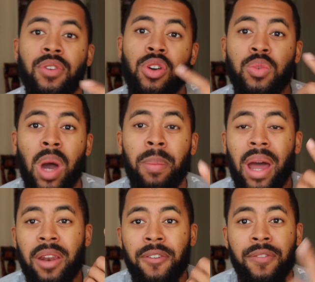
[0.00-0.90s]
Chris Weidman
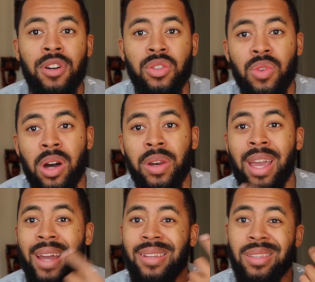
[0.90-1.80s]
had the first round, he
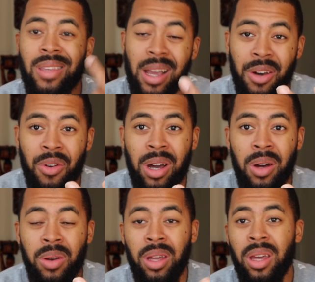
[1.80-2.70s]
had the second
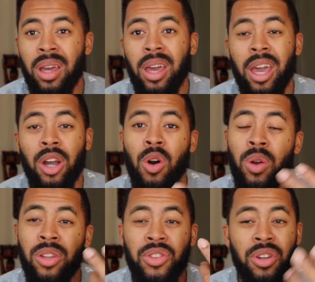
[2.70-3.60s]
round, and
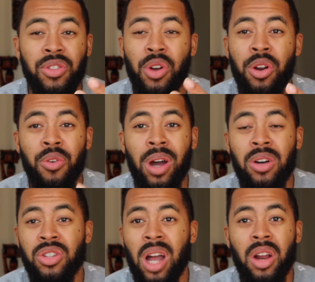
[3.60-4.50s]
going into the third
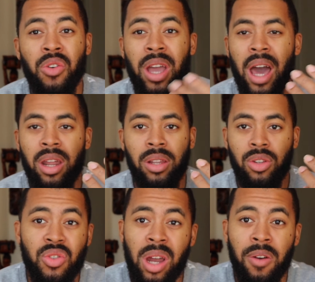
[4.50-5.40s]
round, Jacare had to
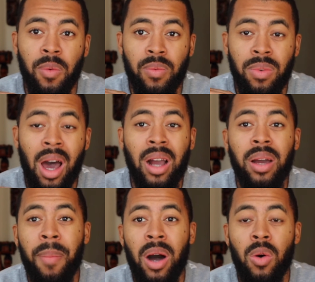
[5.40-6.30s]
try to knock
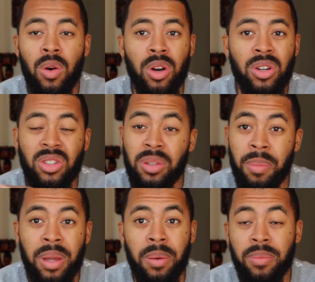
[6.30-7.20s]
him out or
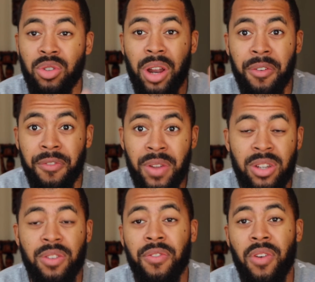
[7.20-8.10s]
submit him, try to
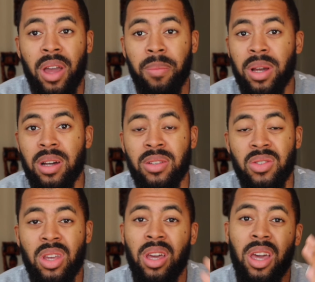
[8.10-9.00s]
finish the fight
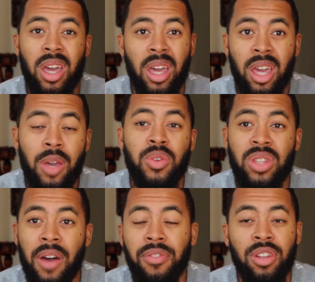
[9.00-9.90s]
because he was
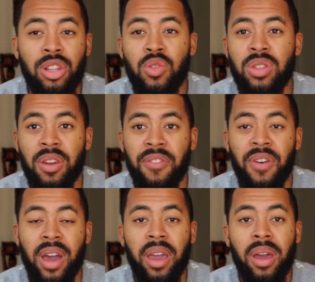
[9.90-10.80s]
definitely losing the
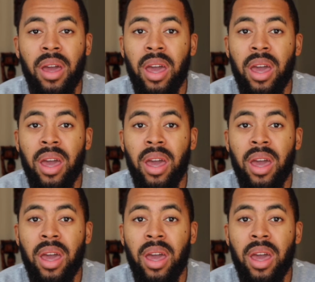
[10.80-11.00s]
fight.